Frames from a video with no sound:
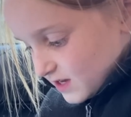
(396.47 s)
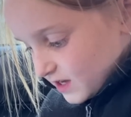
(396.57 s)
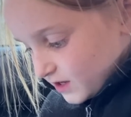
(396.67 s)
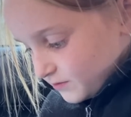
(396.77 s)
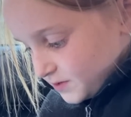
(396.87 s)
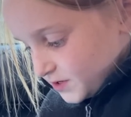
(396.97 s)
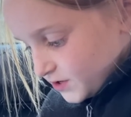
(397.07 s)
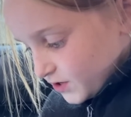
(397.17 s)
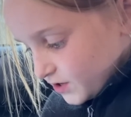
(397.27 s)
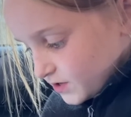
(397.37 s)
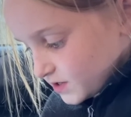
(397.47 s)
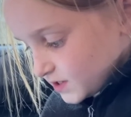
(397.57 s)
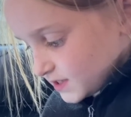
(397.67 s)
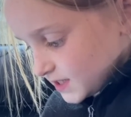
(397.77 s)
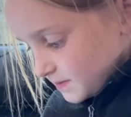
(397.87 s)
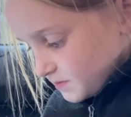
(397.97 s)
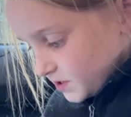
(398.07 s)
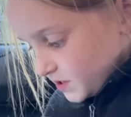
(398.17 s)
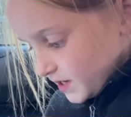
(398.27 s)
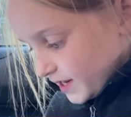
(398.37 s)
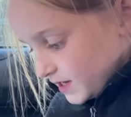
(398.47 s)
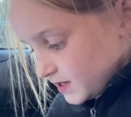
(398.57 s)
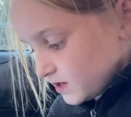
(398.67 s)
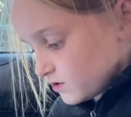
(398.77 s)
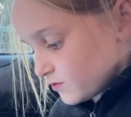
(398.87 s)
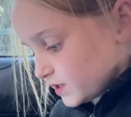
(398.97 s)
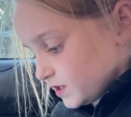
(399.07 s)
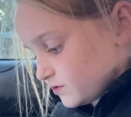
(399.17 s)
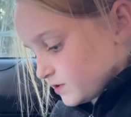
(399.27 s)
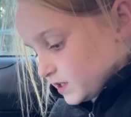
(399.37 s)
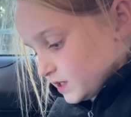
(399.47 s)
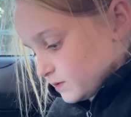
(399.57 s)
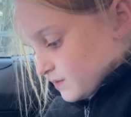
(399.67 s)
and returned December 19, 2020.